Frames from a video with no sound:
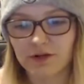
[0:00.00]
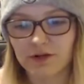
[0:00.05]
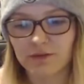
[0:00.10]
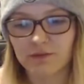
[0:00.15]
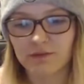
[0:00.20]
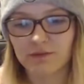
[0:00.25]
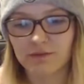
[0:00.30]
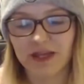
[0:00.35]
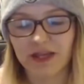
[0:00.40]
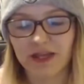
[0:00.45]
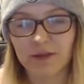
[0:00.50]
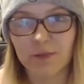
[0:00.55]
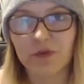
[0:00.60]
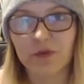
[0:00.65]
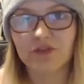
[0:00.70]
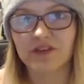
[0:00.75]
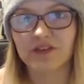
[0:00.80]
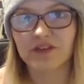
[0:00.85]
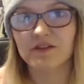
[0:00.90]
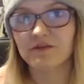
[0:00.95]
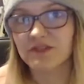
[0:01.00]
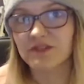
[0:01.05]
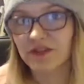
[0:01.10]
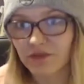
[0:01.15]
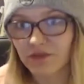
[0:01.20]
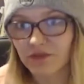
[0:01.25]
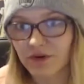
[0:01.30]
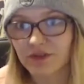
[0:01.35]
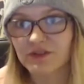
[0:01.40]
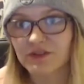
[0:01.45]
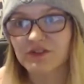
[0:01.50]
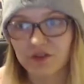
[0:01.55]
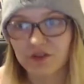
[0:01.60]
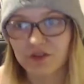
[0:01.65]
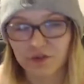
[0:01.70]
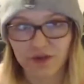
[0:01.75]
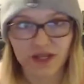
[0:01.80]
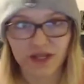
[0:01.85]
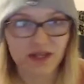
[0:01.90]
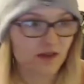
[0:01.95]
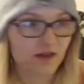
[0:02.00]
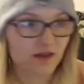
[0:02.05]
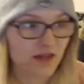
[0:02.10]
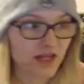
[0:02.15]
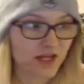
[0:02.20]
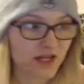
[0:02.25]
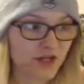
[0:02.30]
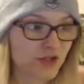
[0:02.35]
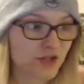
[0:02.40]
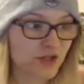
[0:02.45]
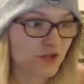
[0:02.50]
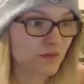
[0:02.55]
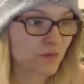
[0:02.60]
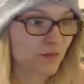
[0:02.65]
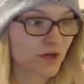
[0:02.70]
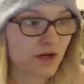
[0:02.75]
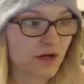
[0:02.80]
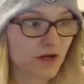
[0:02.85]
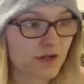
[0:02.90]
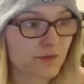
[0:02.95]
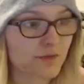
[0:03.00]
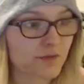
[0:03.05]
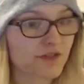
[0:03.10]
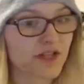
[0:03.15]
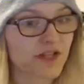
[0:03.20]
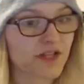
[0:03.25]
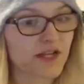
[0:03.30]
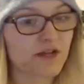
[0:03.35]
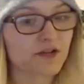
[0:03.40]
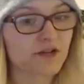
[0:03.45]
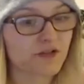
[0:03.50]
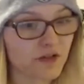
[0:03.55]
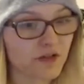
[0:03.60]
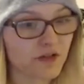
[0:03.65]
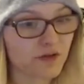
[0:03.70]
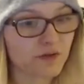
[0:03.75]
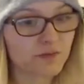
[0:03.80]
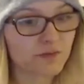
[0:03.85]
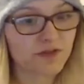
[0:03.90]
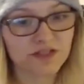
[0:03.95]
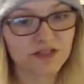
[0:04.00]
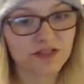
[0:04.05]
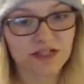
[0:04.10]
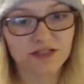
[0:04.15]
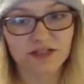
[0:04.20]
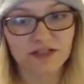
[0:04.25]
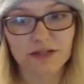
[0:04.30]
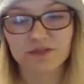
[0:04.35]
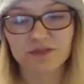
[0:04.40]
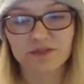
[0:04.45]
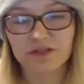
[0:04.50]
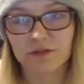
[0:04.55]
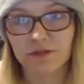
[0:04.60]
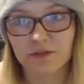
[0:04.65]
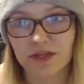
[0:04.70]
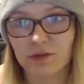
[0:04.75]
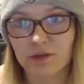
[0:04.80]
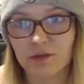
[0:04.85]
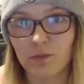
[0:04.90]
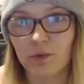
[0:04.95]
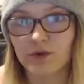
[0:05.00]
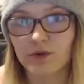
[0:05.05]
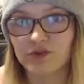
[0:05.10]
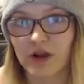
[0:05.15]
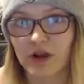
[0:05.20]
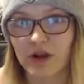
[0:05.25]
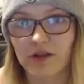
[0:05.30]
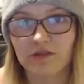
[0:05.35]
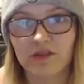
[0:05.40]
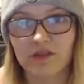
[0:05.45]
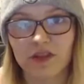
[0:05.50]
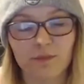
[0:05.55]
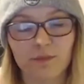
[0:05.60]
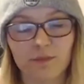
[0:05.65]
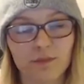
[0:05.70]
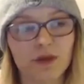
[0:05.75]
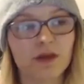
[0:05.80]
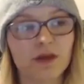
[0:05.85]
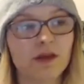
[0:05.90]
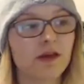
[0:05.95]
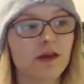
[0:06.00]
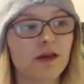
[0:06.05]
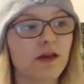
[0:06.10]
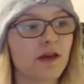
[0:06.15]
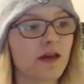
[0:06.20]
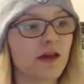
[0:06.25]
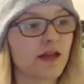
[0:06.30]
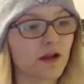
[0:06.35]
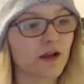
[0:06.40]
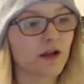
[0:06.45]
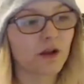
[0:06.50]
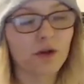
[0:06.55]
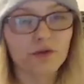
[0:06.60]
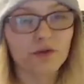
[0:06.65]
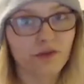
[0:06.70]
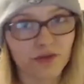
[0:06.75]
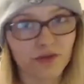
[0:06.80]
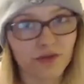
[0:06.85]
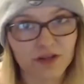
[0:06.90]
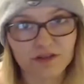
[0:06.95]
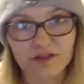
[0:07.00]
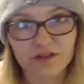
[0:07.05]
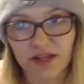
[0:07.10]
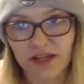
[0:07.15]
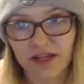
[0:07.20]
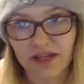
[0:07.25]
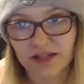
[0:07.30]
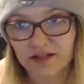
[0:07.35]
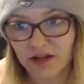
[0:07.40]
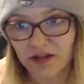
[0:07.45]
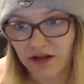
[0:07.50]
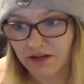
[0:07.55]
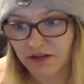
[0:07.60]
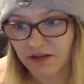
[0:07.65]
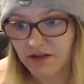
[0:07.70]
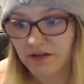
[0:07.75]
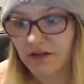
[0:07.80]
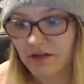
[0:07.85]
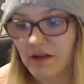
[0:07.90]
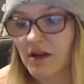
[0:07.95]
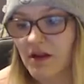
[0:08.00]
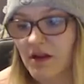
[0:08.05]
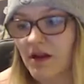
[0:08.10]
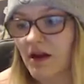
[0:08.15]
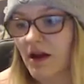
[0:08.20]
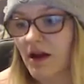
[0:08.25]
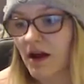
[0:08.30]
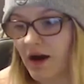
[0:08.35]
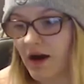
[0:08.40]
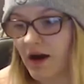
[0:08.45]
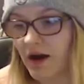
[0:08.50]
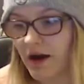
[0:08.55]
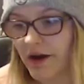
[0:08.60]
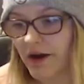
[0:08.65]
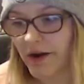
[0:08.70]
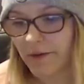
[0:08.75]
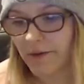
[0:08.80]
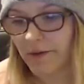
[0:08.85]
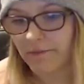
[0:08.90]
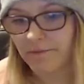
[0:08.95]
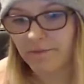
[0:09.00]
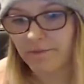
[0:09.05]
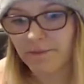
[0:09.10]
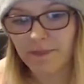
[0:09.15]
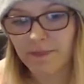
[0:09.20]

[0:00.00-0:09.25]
make a positive difference doing, he should 100% do, because that seems to be what drives him in a lot of the things that he does. You know,